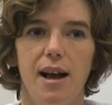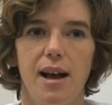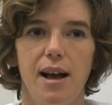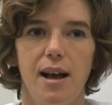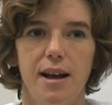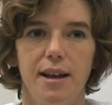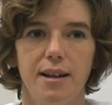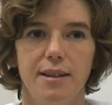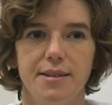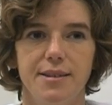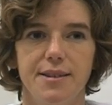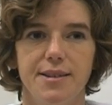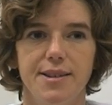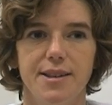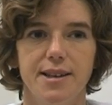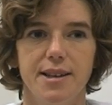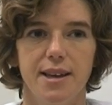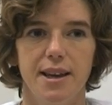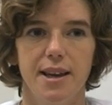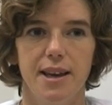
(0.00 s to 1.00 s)
and
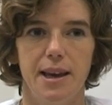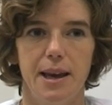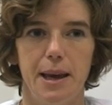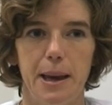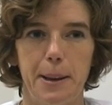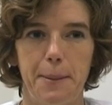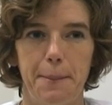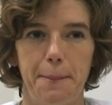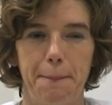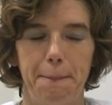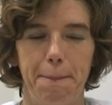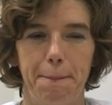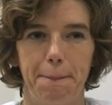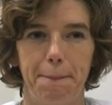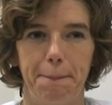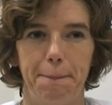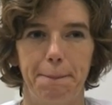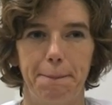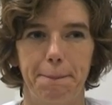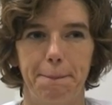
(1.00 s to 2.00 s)

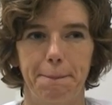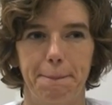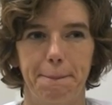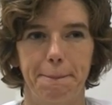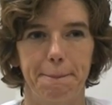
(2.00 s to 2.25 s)
um,